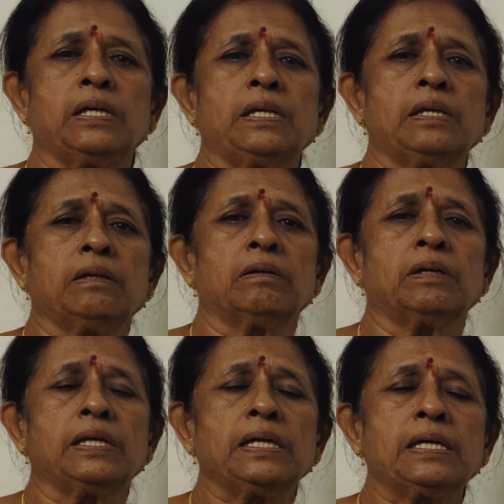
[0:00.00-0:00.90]
in
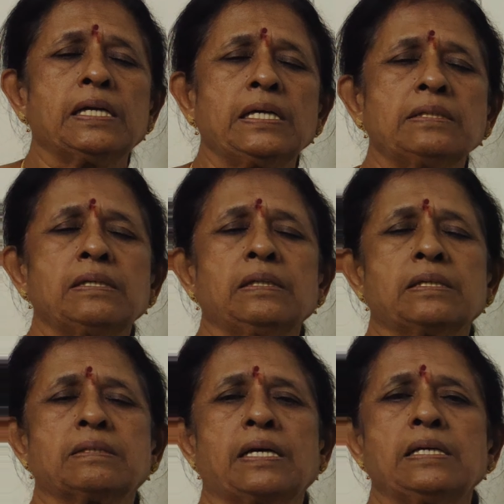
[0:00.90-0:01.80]
increasing
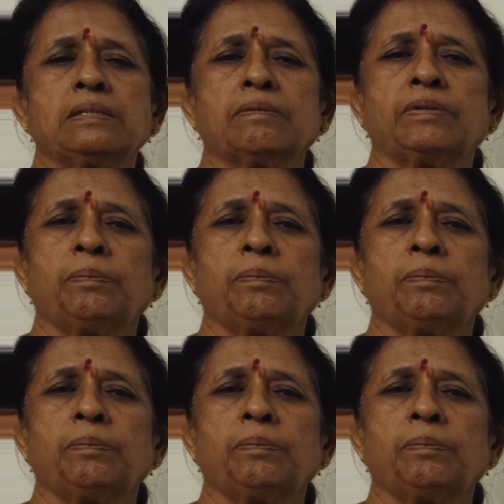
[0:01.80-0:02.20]
the size of